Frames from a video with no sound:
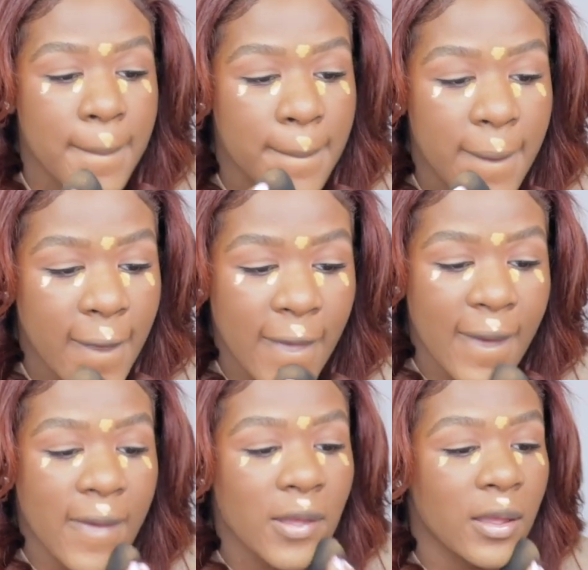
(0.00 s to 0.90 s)
But
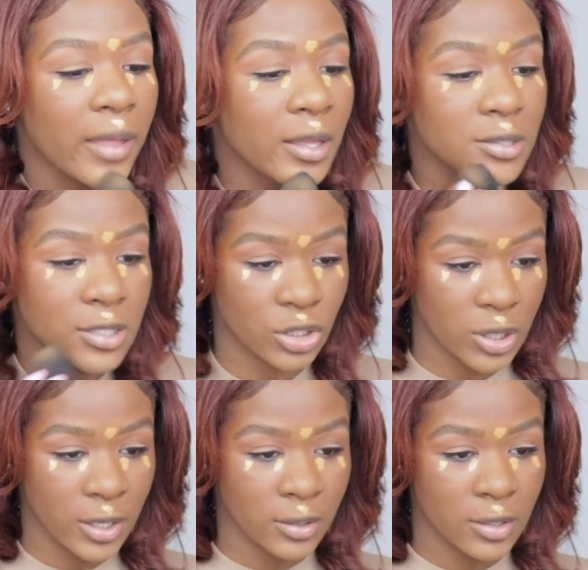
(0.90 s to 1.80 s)
yeah, I think it's the
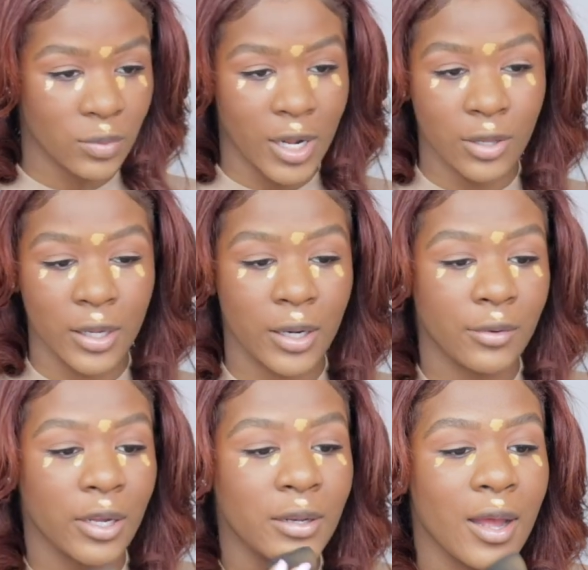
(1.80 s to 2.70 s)
shade, because when I look at it
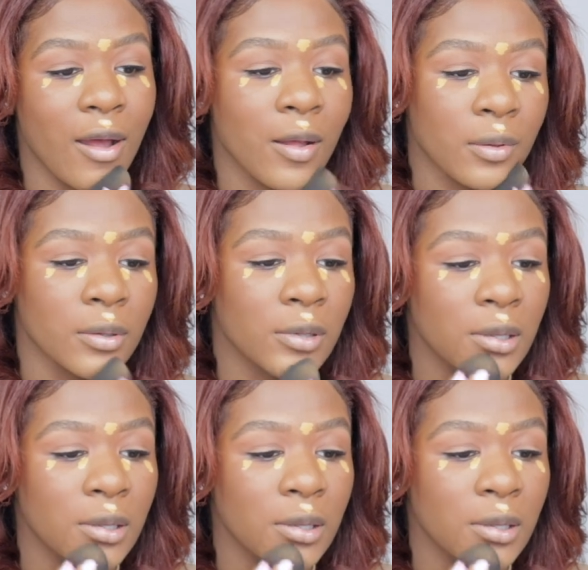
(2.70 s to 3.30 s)
right now,